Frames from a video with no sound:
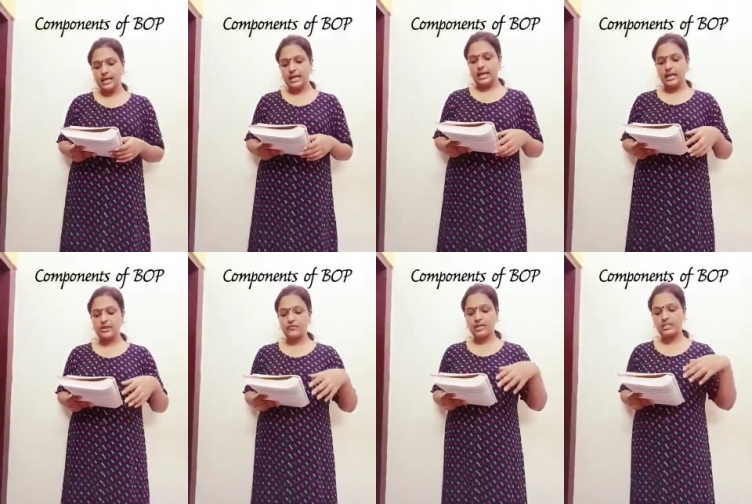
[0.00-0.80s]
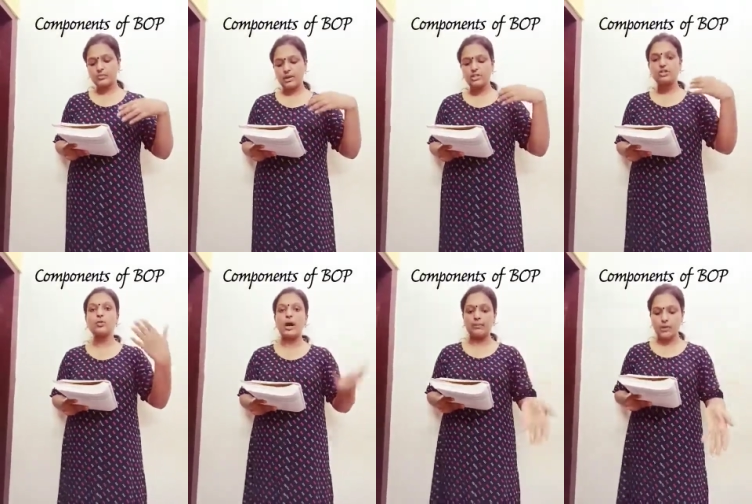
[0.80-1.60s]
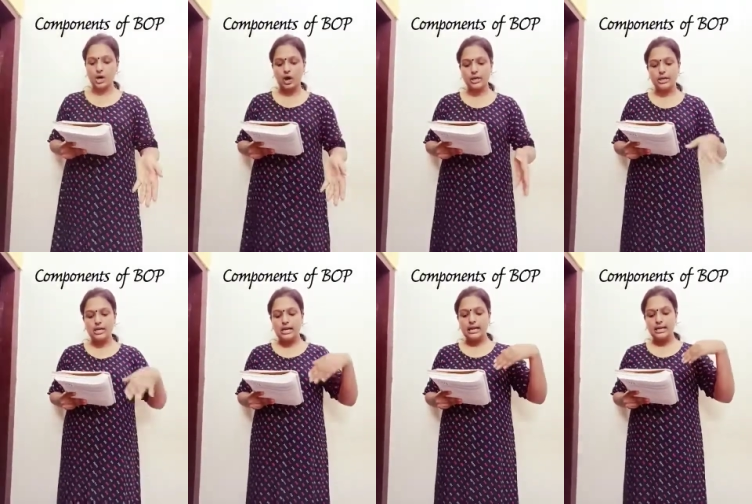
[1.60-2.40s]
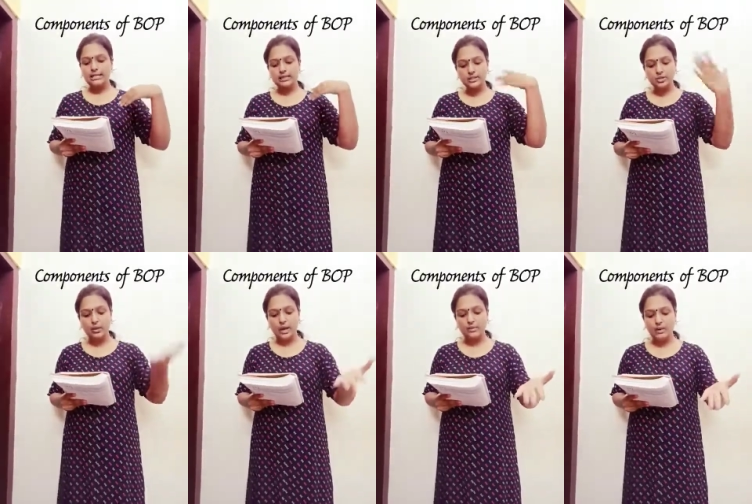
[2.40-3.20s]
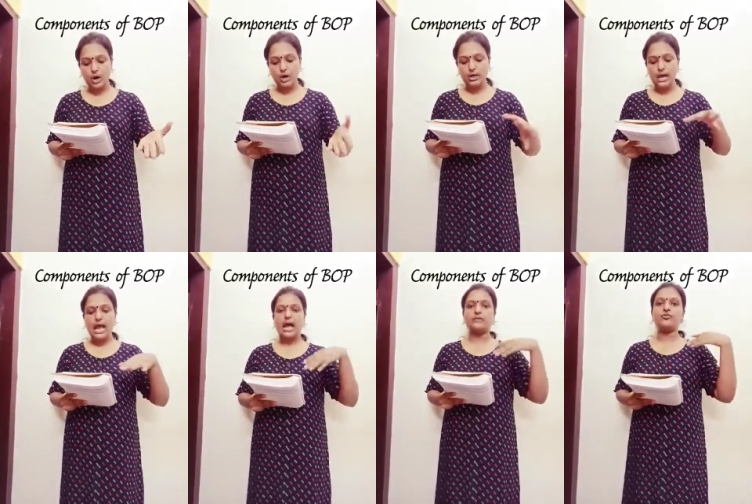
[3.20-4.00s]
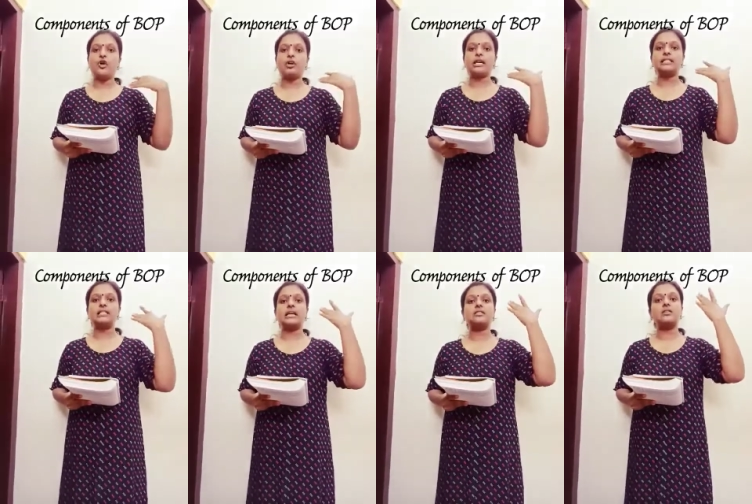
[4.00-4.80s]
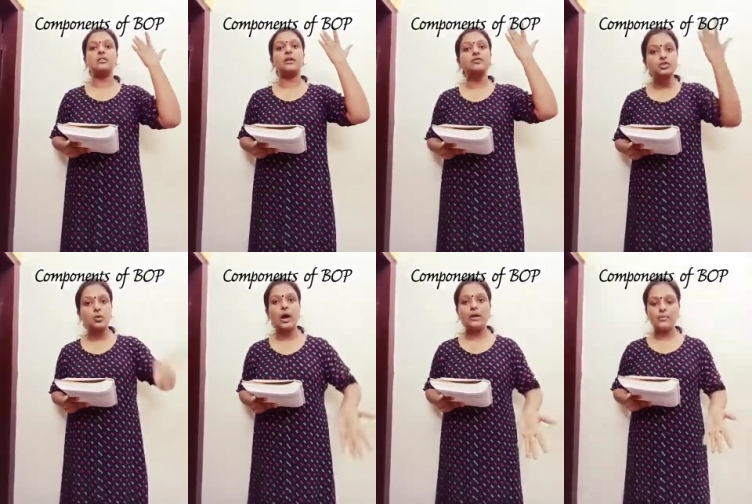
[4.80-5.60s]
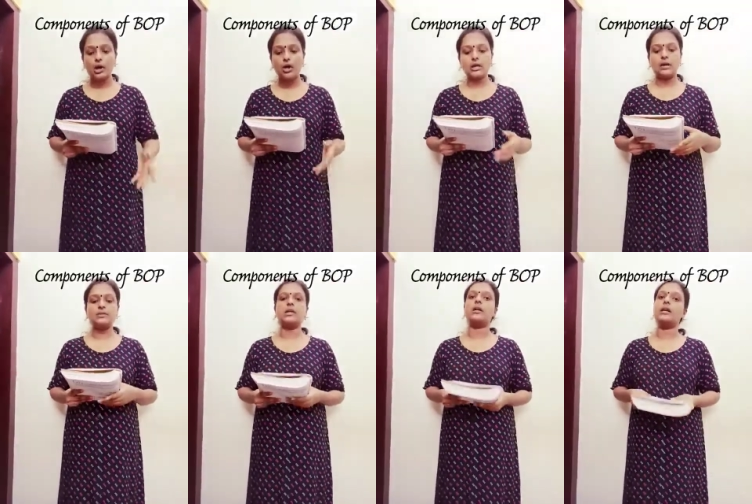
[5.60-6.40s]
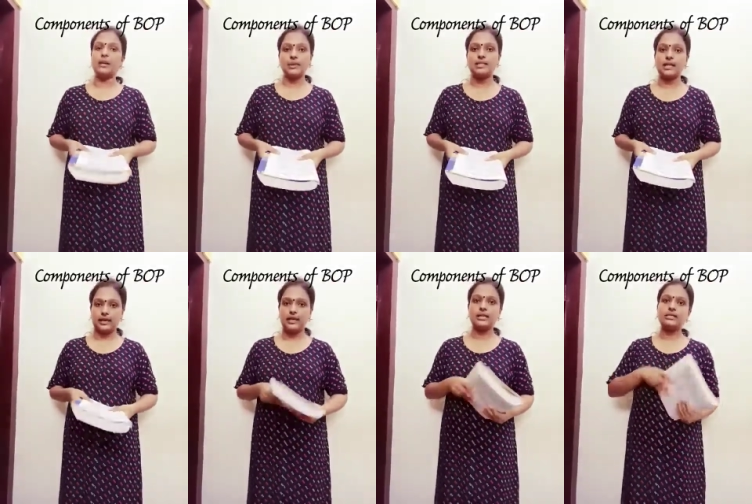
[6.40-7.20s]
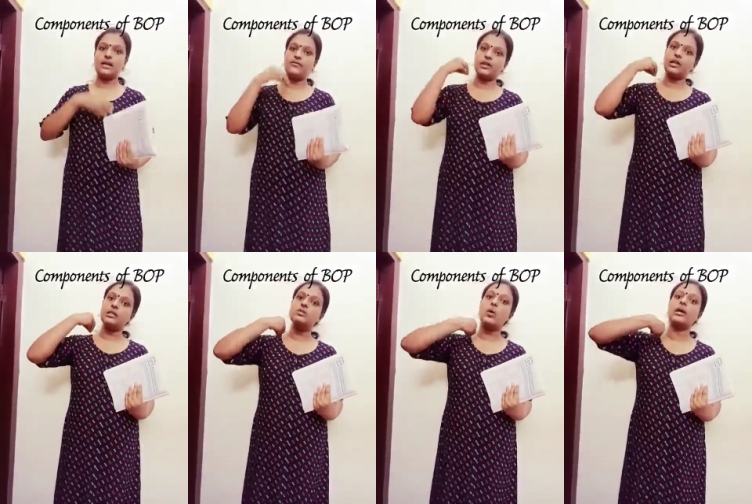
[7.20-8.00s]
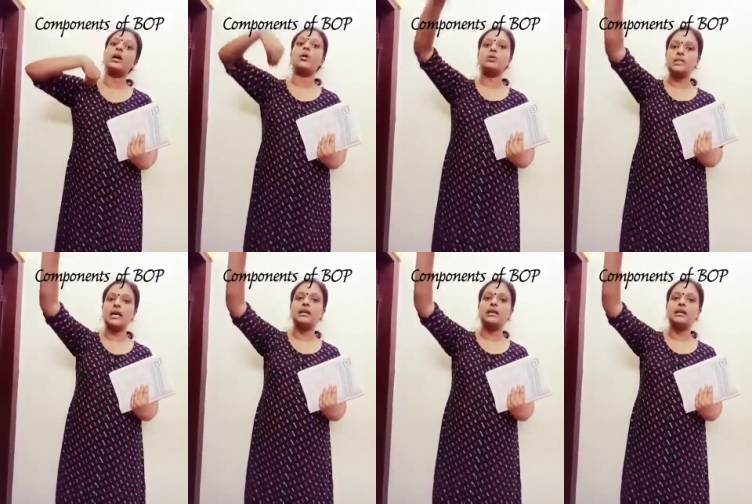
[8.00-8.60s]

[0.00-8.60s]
investment to abroad, lendings to abroad, and foreign exchange reserves to abroad comes under debit side. That is everything is going outside the